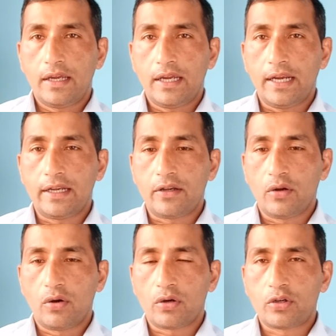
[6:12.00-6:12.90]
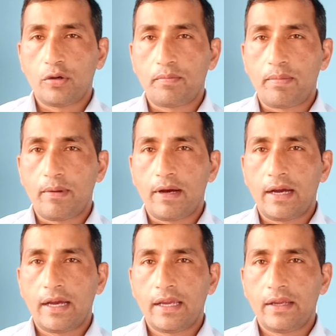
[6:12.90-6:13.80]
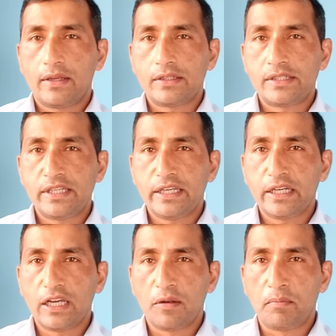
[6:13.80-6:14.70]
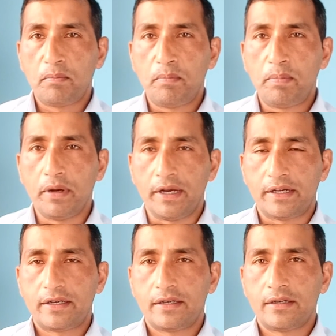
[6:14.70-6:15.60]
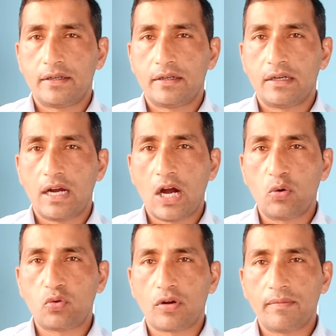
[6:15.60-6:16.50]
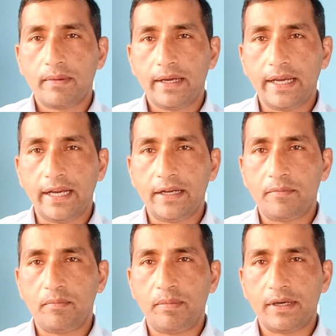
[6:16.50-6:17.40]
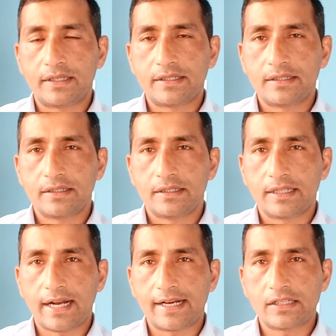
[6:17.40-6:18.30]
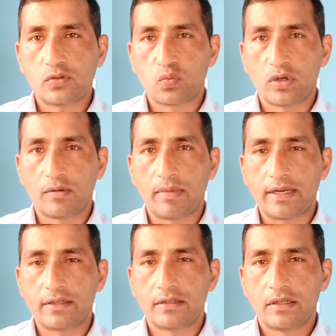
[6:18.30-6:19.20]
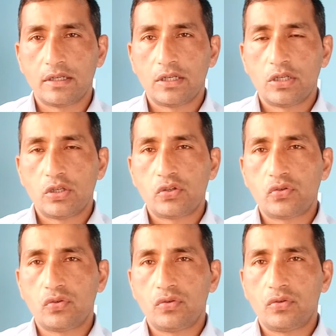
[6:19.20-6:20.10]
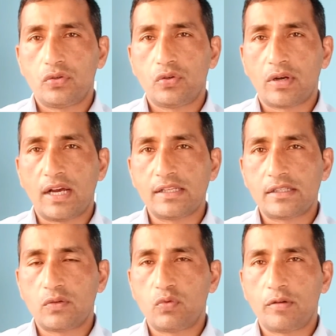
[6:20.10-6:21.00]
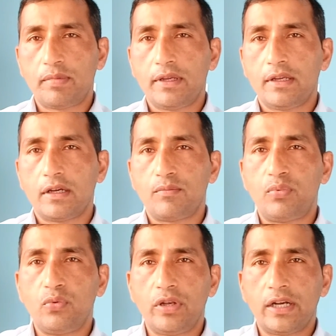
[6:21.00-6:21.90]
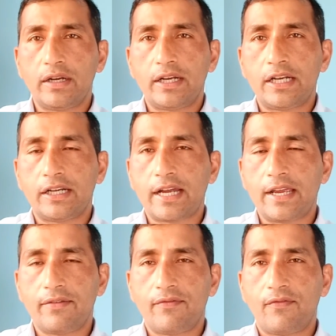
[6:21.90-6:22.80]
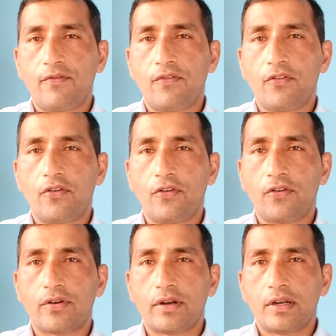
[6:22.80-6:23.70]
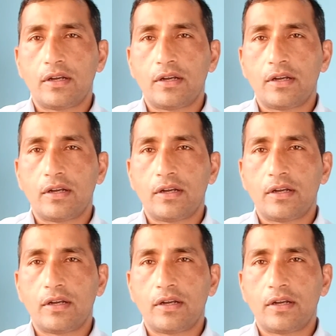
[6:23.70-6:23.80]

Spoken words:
it occupies single bit out of 8 bits, that is 1 byte. So your answer would be Boolean data type. For